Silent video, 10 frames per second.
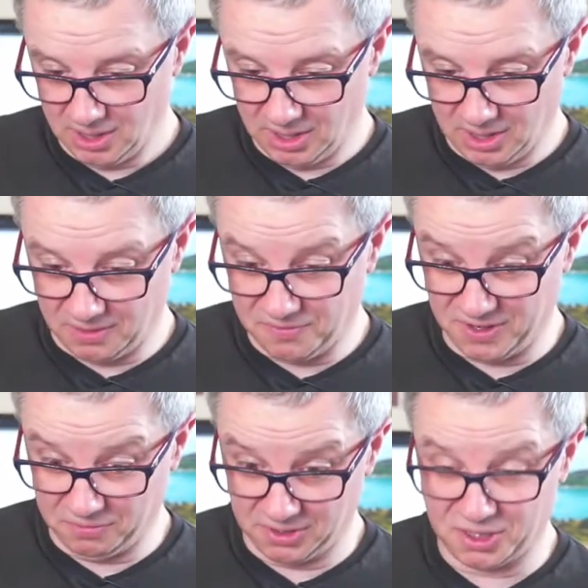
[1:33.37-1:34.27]
a
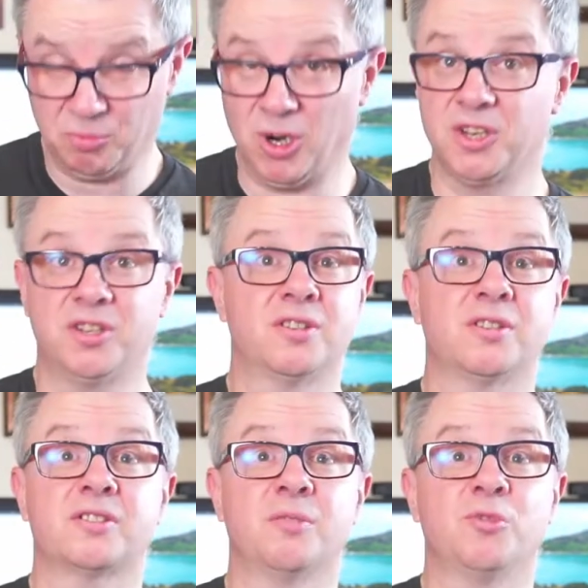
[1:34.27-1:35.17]
frivolous purchase or
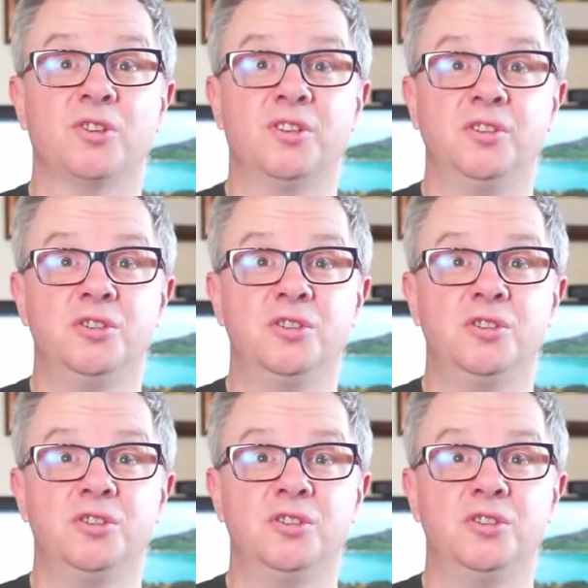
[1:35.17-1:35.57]
something that you